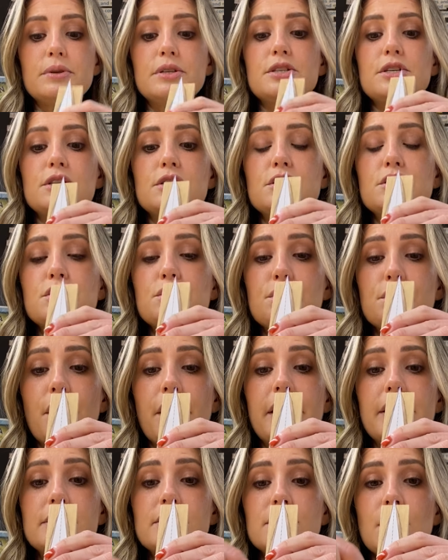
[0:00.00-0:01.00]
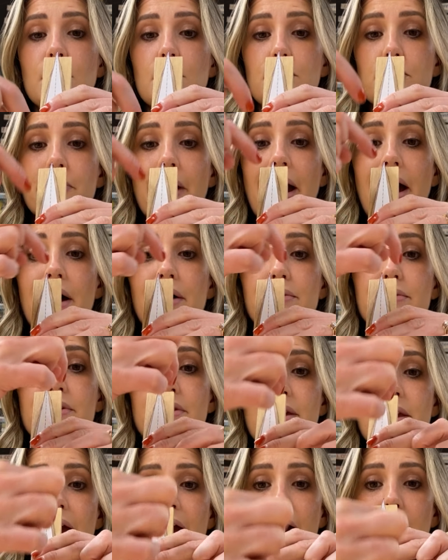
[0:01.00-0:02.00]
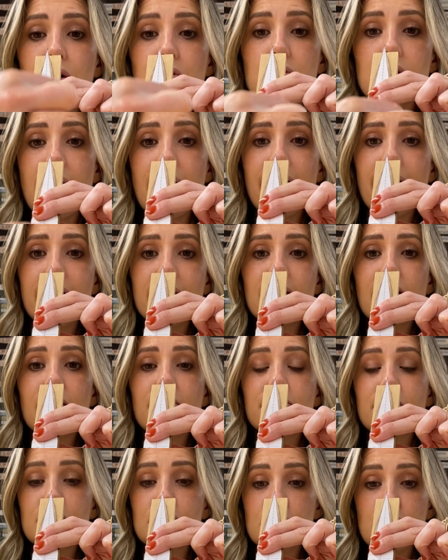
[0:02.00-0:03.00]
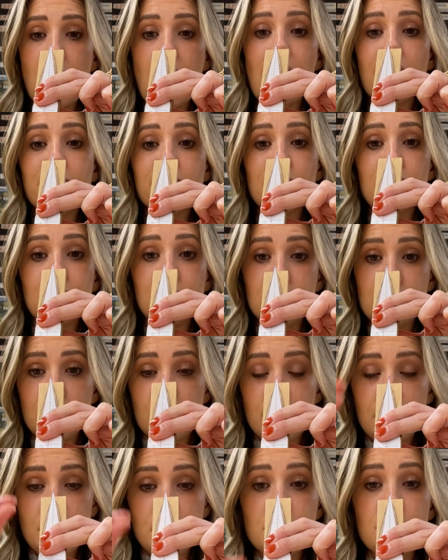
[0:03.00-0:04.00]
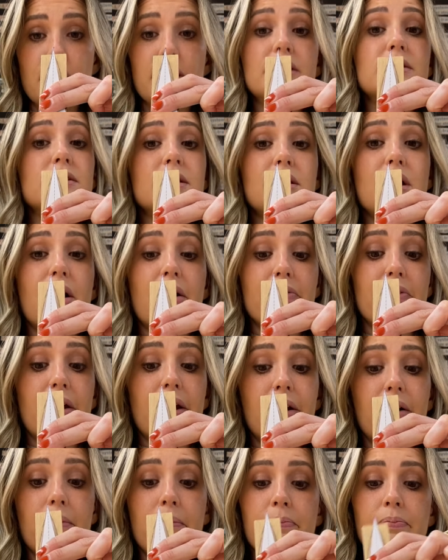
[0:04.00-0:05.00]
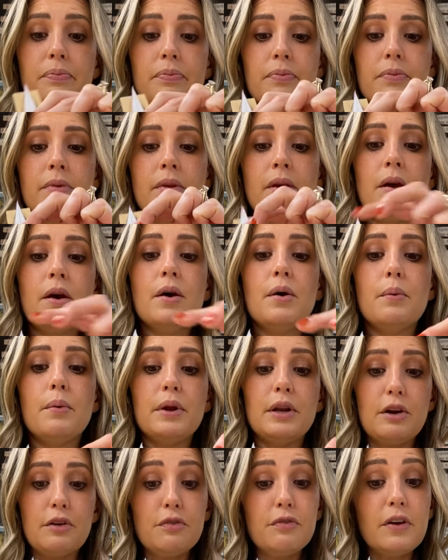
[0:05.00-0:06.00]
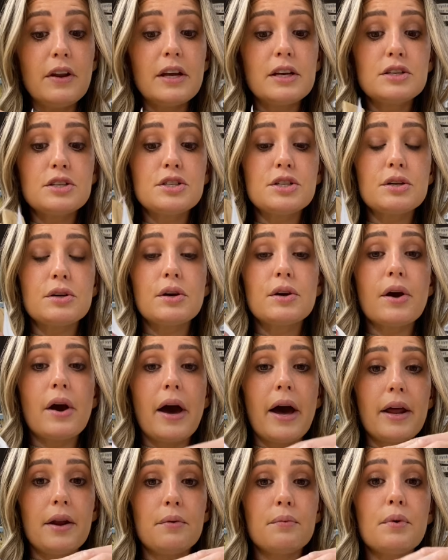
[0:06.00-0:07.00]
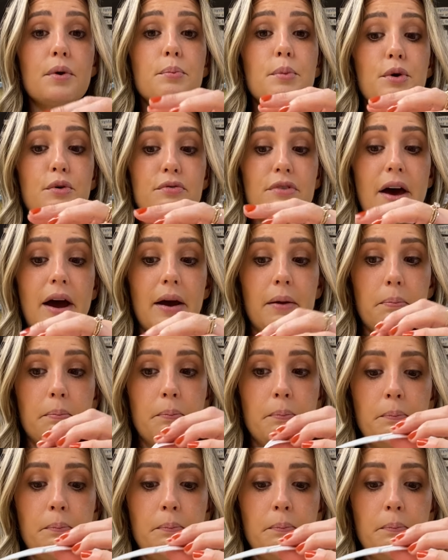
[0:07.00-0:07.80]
is just trace around the outline of your top view. So you're gonna trace it on there. When you're finished, you can go ahead and remove that.